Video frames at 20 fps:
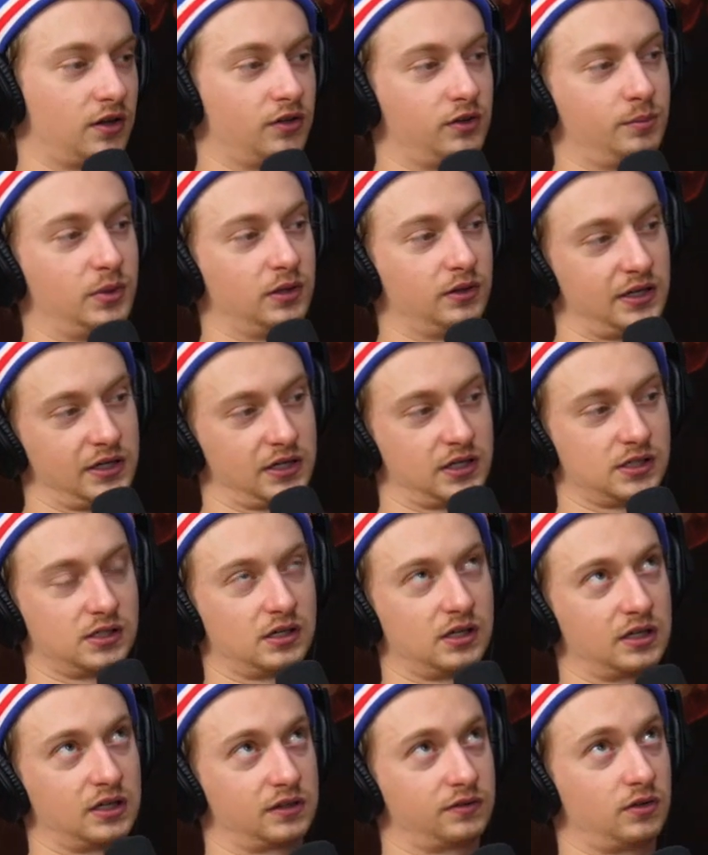other people? Like, cause
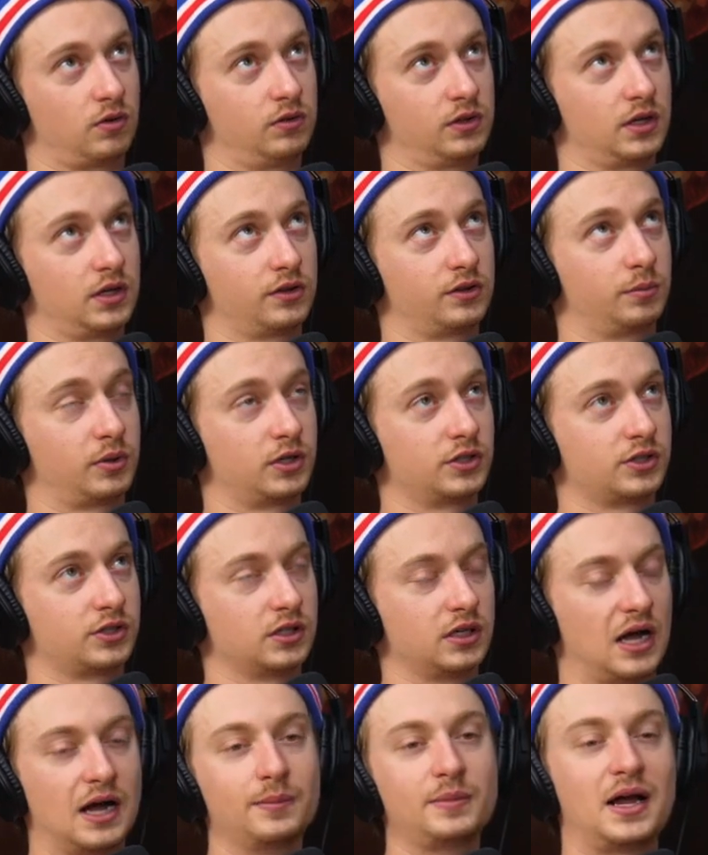like the only other
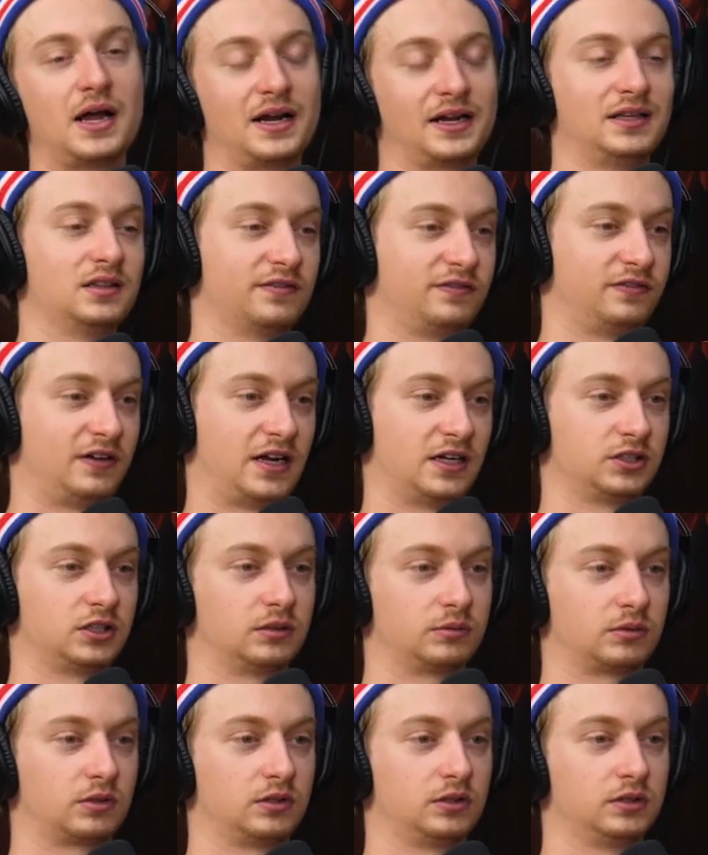person, I'm not in the
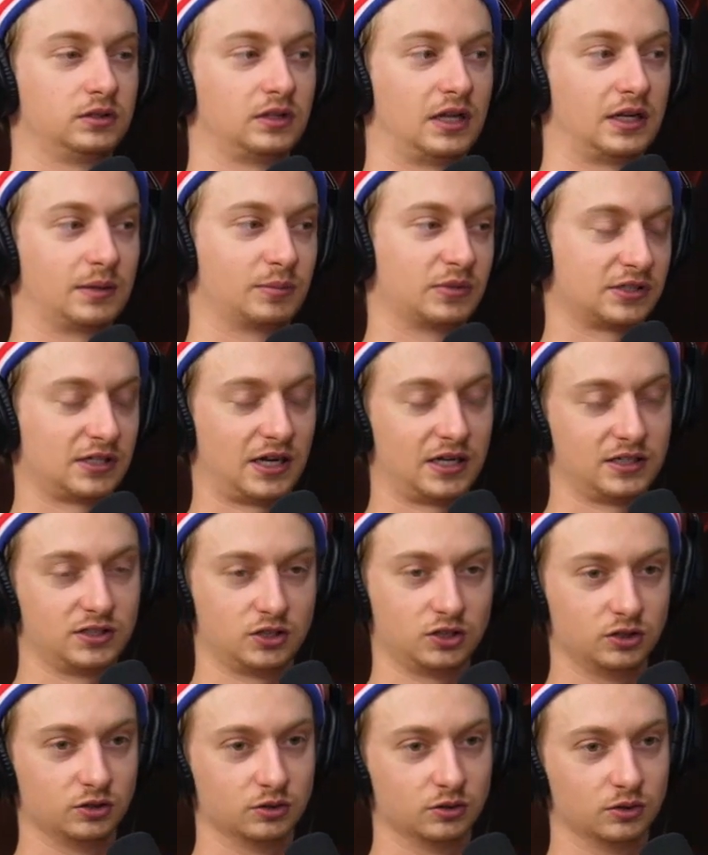fashion world, like besides
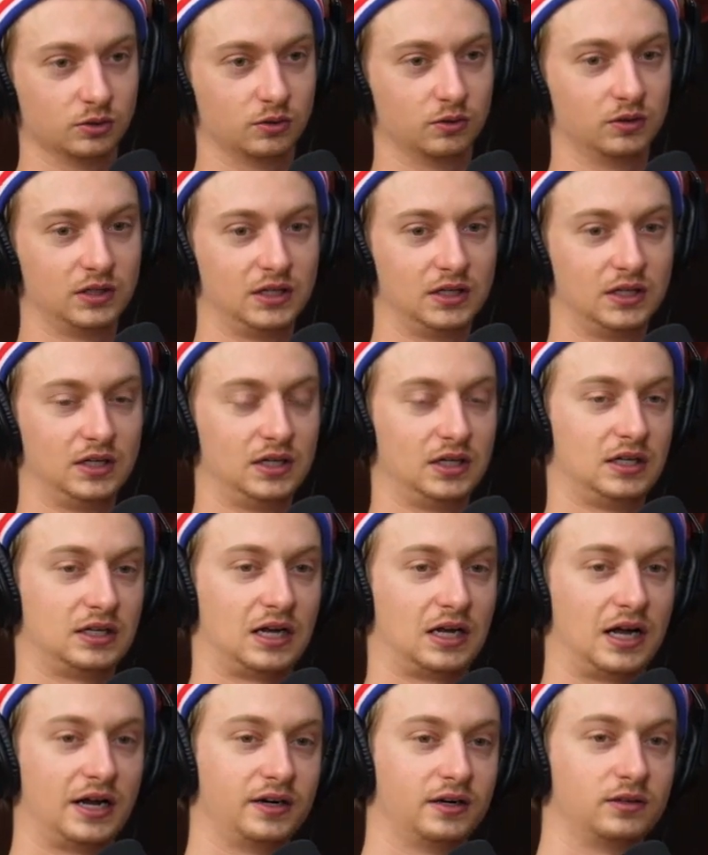you.
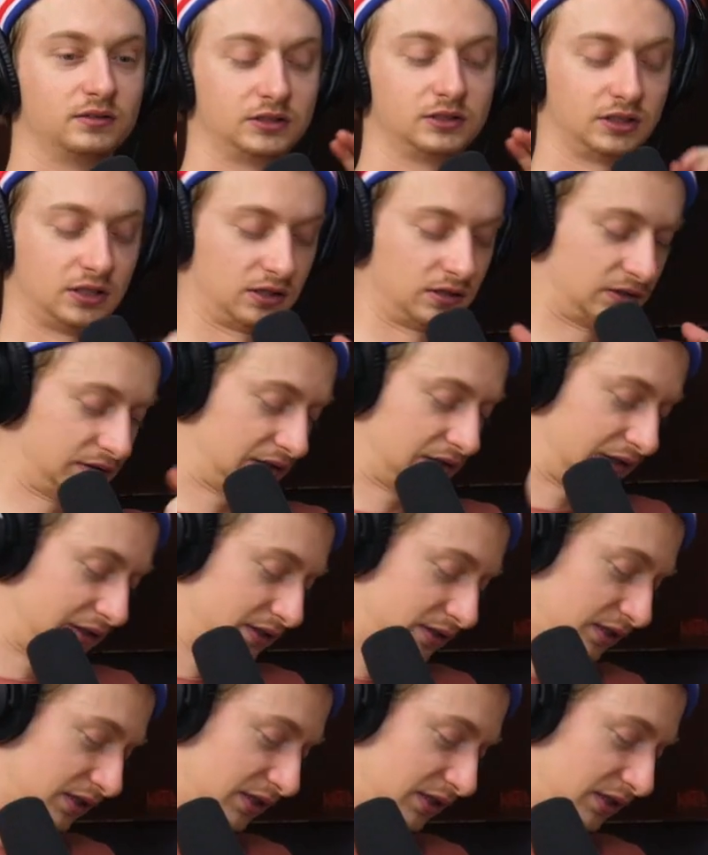I don't, these are